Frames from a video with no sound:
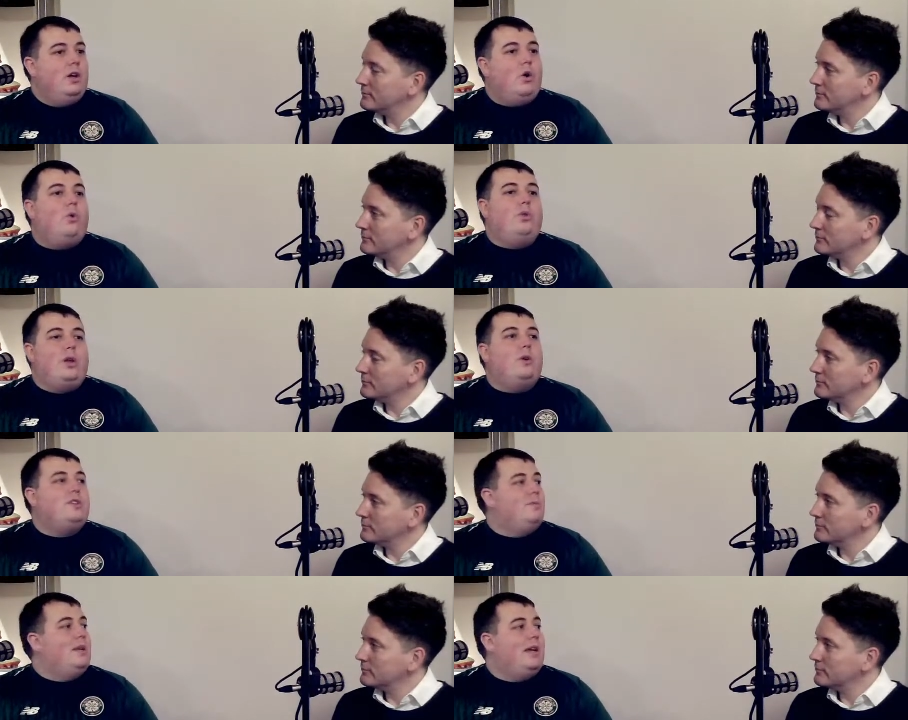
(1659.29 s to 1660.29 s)
Speaker 1: all the odds
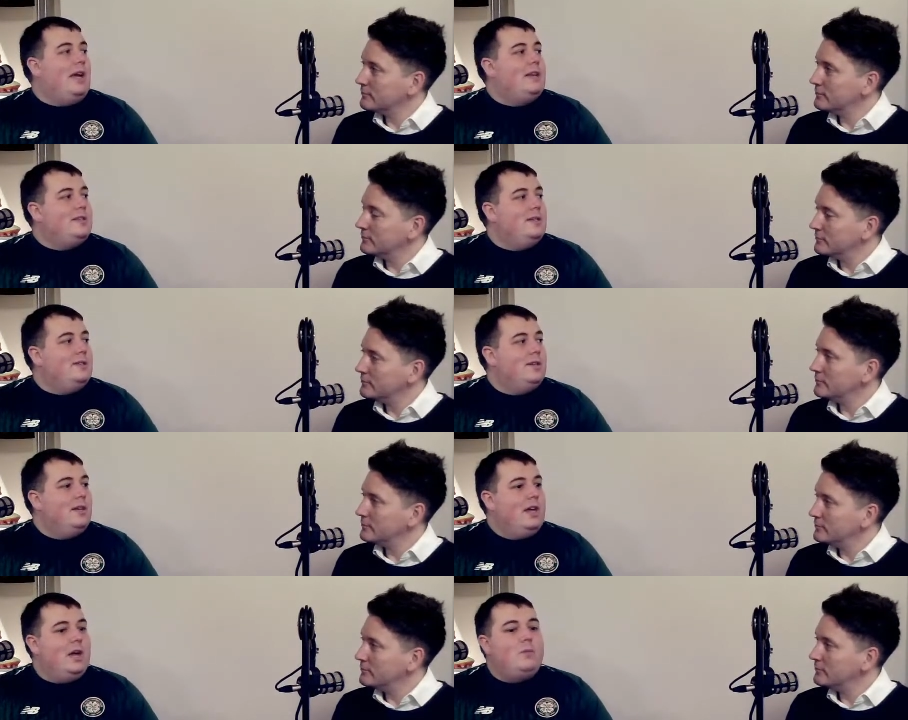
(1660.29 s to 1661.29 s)
have been against us
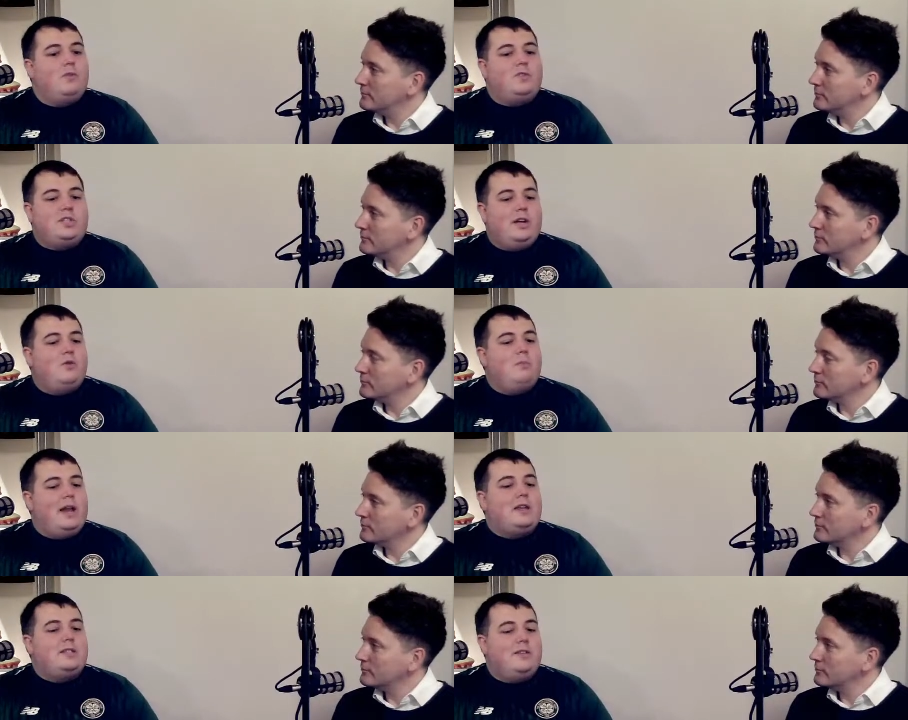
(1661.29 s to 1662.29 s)
and we've still
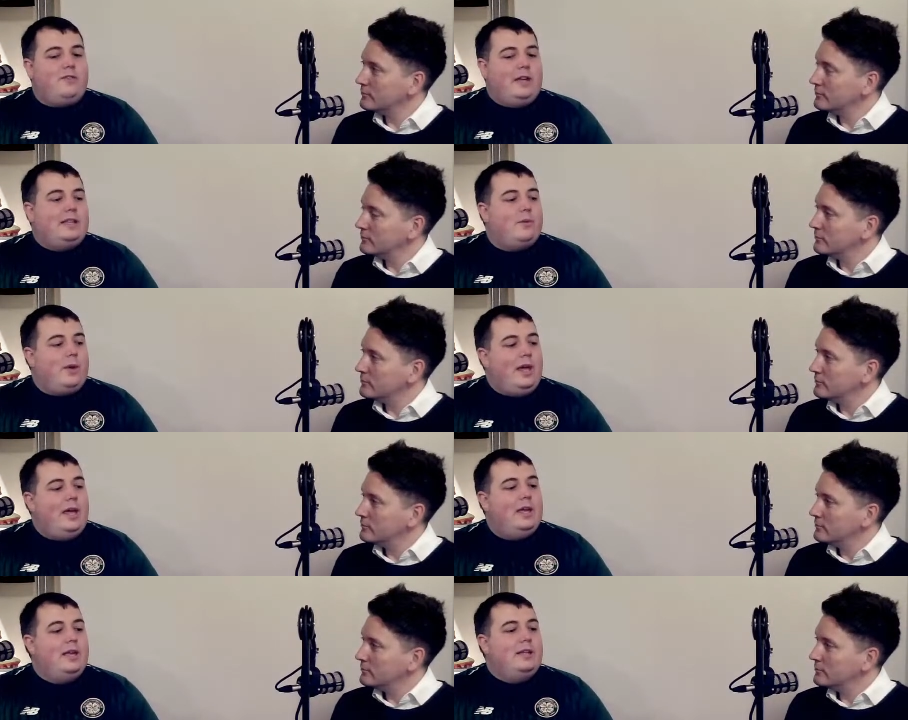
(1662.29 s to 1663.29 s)
managed to find a
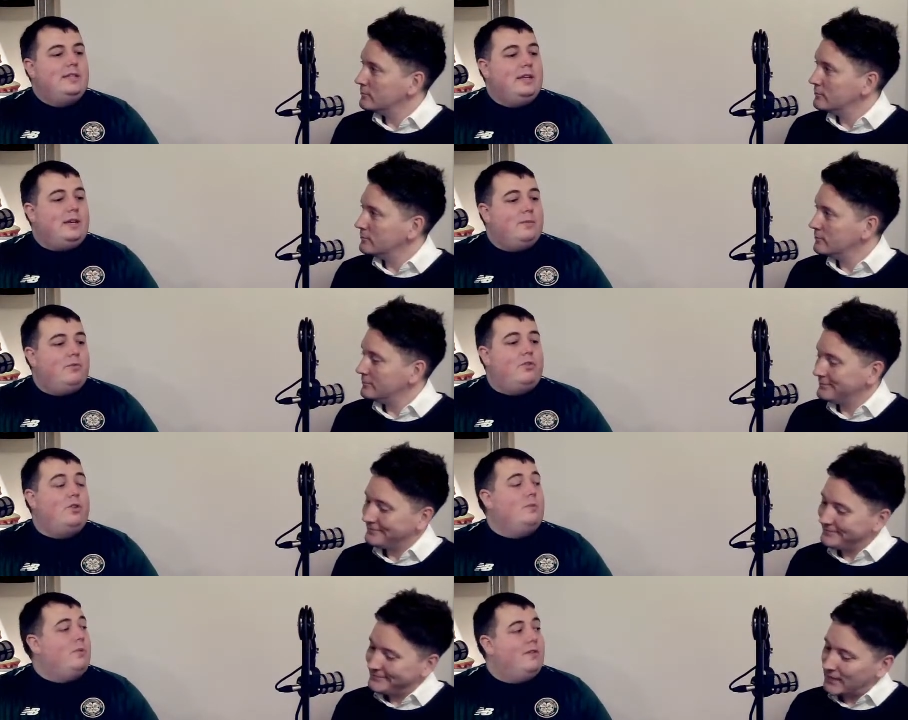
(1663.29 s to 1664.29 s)
way to come through
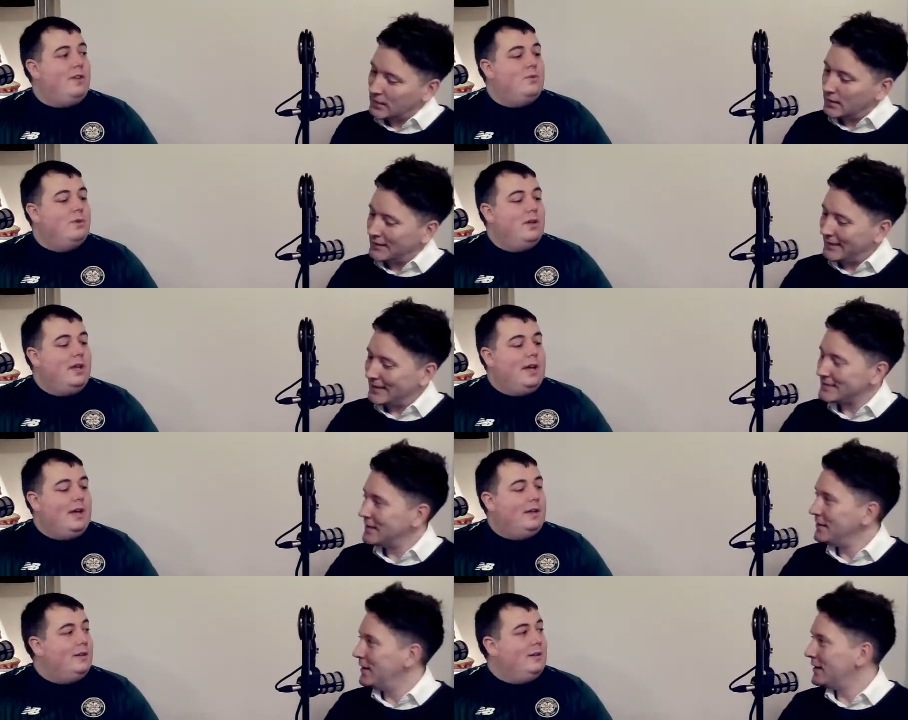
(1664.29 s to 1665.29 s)
and prevail. That's
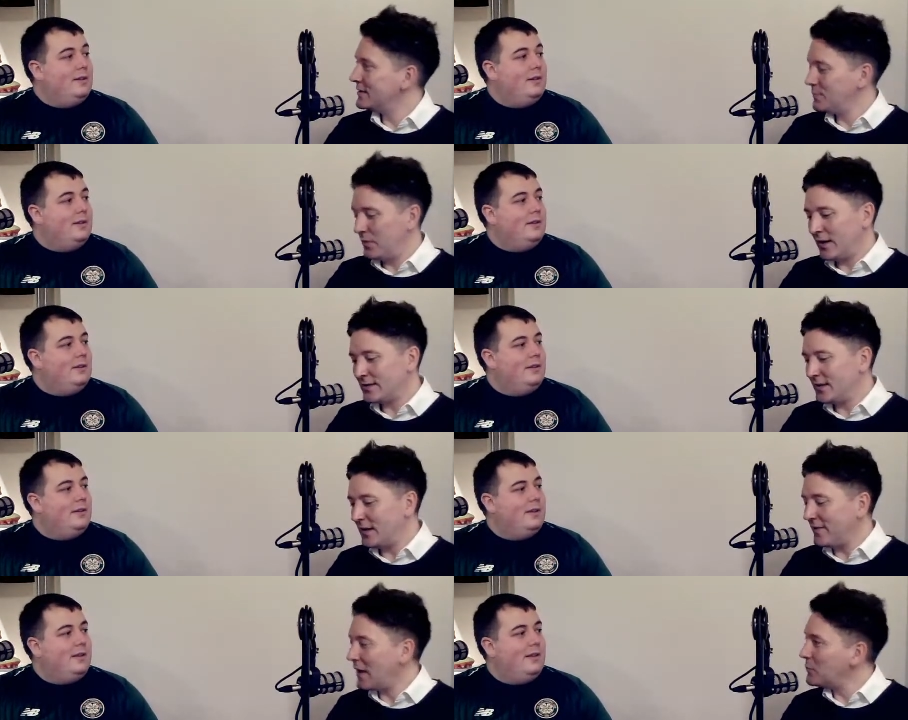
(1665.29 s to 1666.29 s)
Speaker 2: in that's that's in
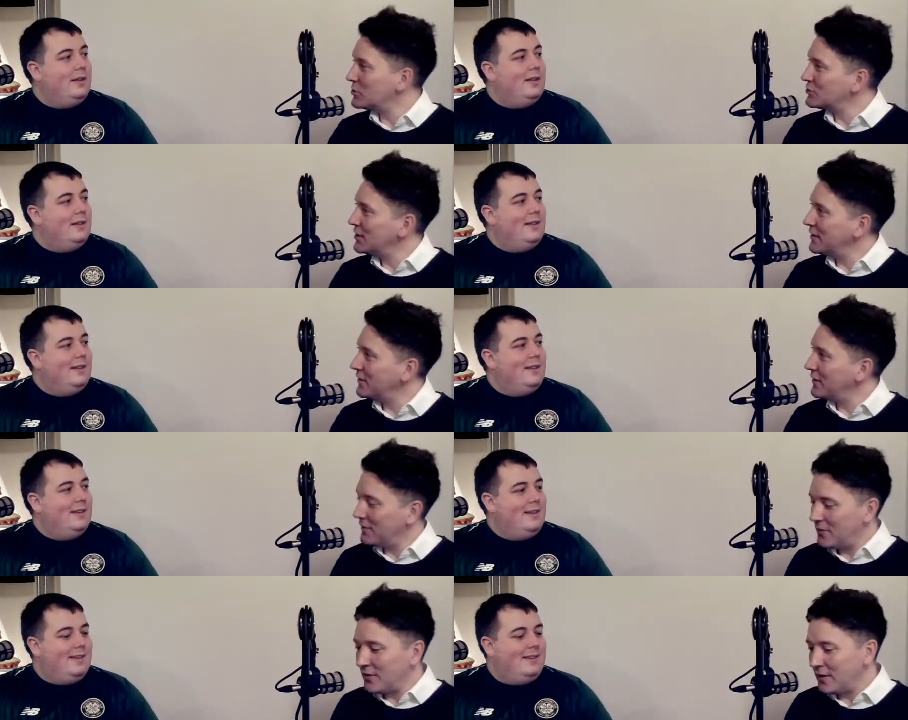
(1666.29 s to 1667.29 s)
the tapestry of
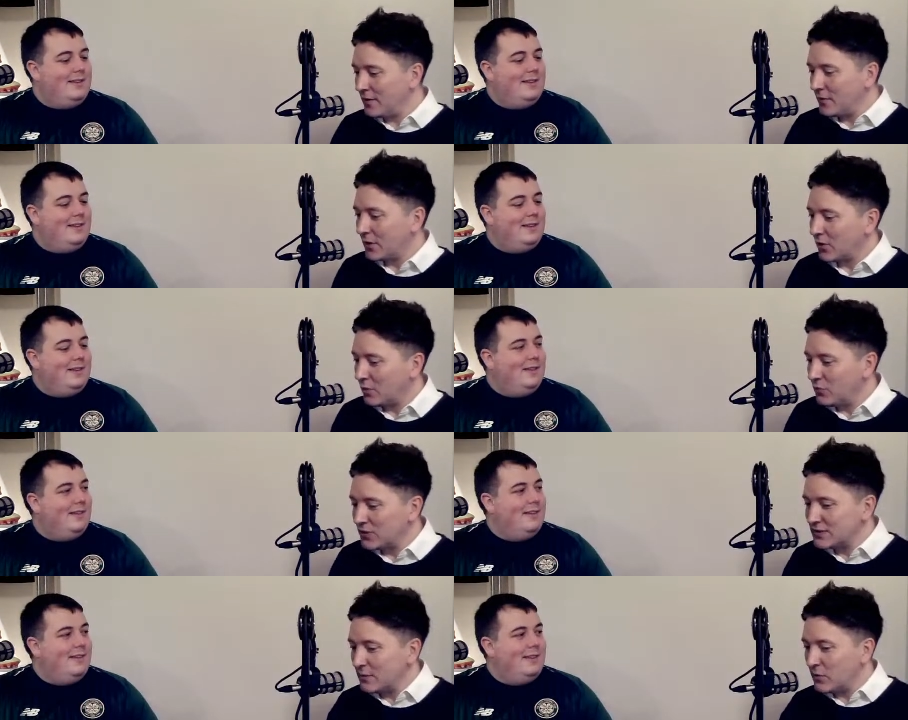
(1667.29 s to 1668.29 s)
the, the, the club,
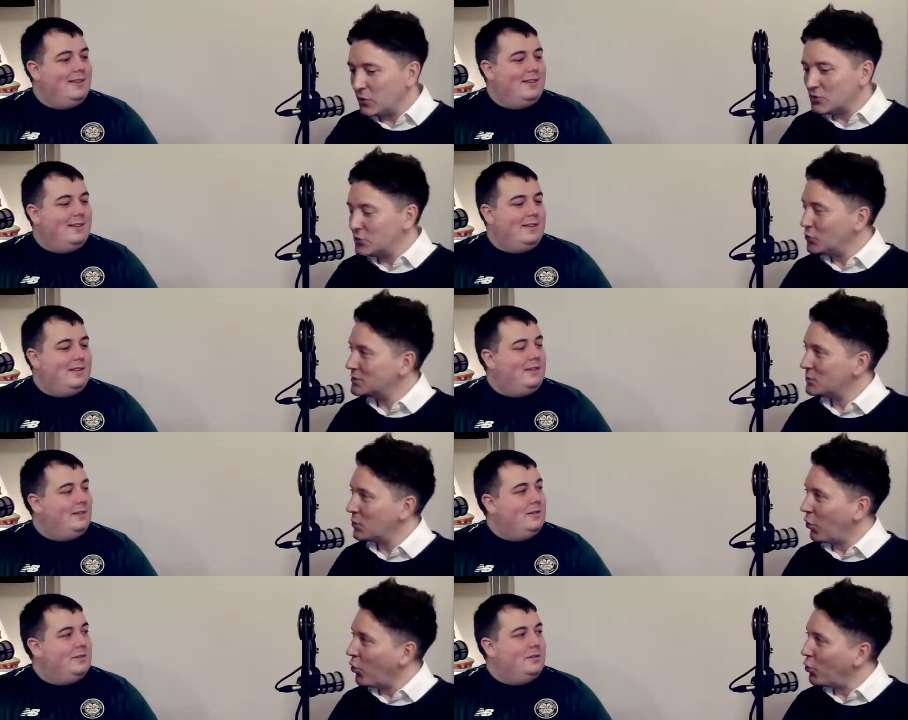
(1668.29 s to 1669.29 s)
isn't it? Because the odds
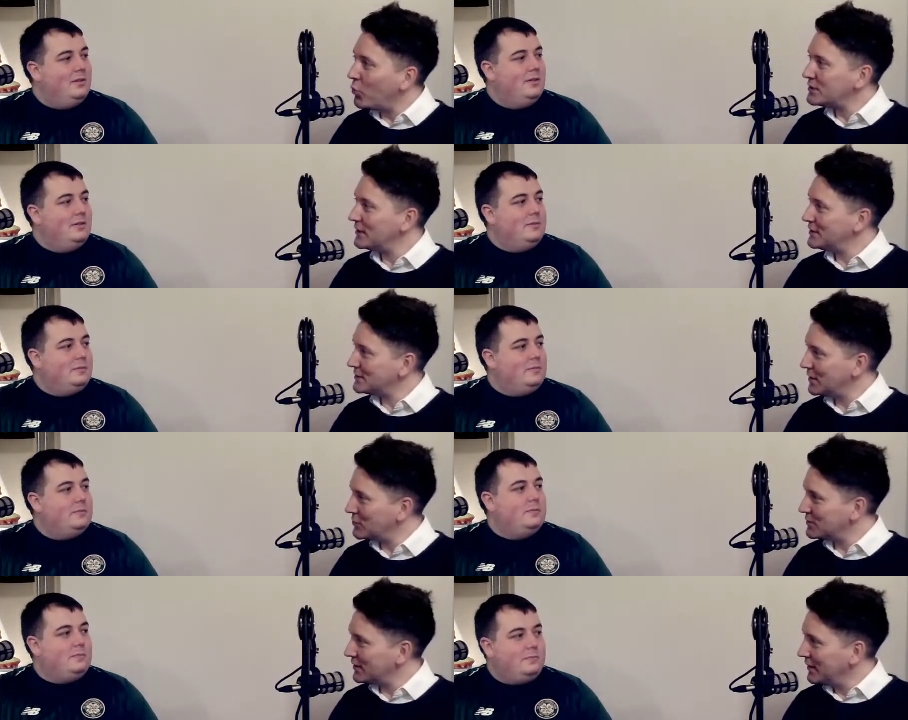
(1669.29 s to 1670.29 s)
were always against
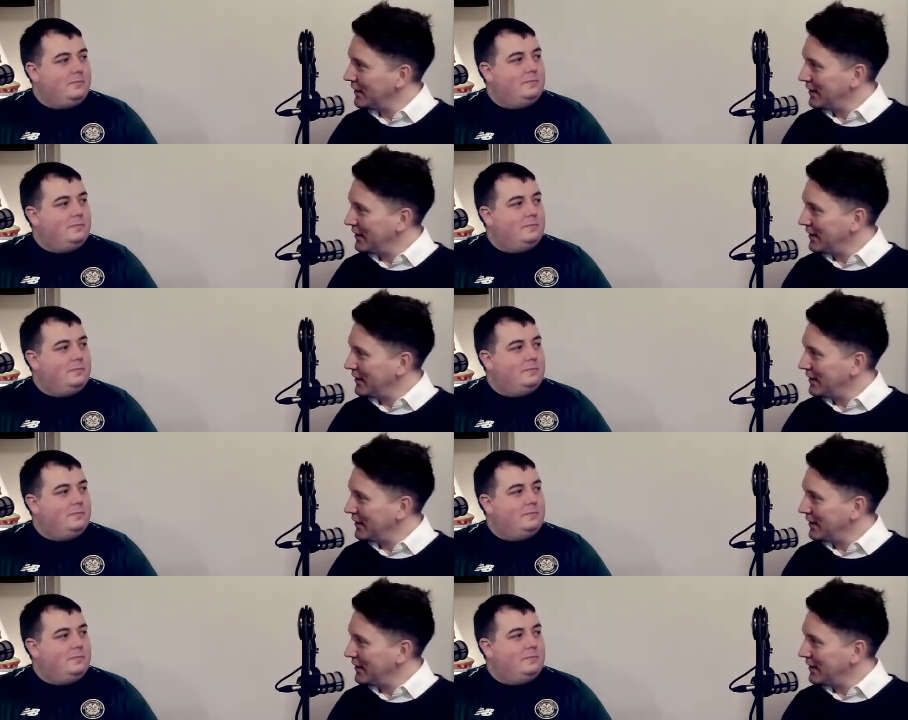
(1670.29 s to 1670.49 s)
Celtic,